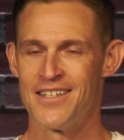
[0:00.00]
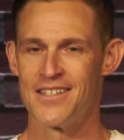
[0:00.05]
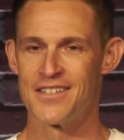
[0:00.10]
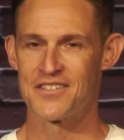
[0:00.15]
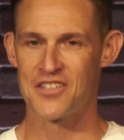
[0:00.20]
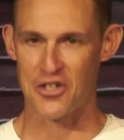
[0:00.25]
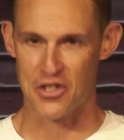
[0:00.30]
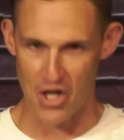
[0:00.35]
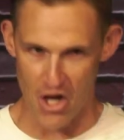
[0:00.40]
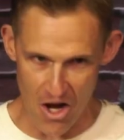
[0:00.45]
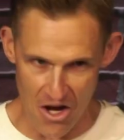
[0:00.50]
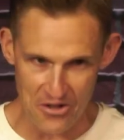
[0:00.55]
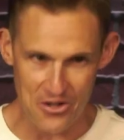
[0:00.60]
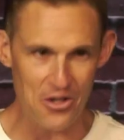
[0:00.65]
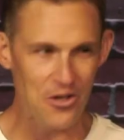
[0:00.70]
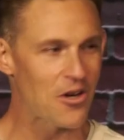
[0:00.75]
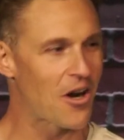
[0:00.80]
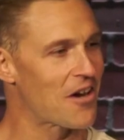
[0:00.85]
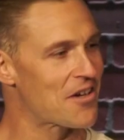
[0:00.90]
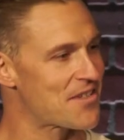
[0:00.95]
to
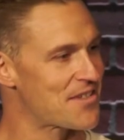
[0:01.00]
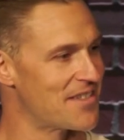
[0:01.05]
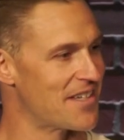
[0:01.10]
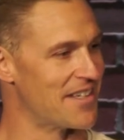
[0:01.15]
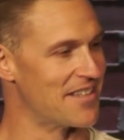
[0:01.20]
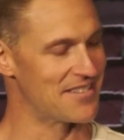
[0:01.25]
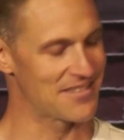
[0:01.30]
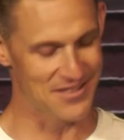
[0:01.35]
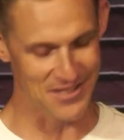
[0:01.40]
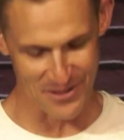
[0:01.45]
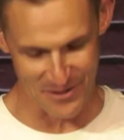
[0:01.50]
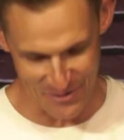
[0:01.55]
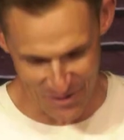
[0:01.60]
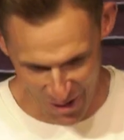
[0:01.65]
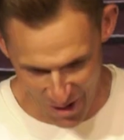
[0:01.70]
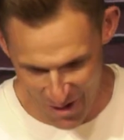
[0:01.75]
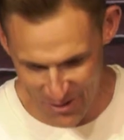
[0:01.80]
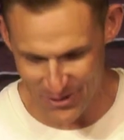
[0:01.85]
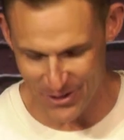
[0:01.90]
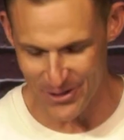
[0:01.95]
conquer our sin, to
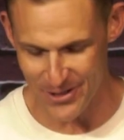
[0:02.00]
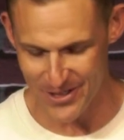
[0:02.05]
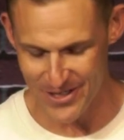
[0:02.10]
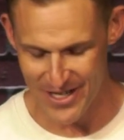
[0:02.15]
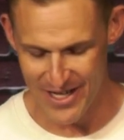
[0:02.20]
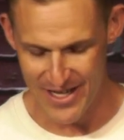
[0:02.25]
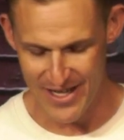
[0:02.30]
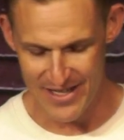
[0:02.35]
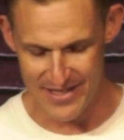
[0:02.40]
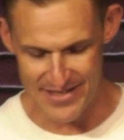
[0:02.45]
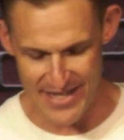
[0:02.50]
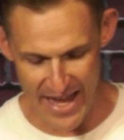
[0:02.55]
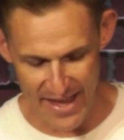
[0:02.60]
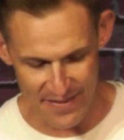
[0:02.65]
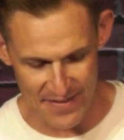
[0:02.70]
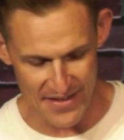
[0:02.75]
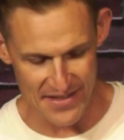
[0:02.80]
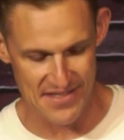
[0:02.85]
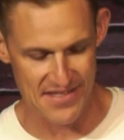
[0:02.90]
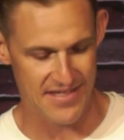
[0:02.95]
conquer death
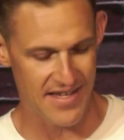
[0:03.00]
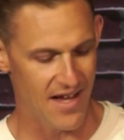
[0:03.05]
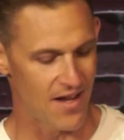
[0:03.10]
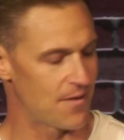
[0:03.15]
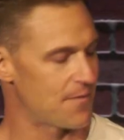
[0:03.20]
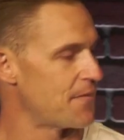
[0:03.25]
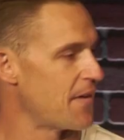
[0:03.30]
itself,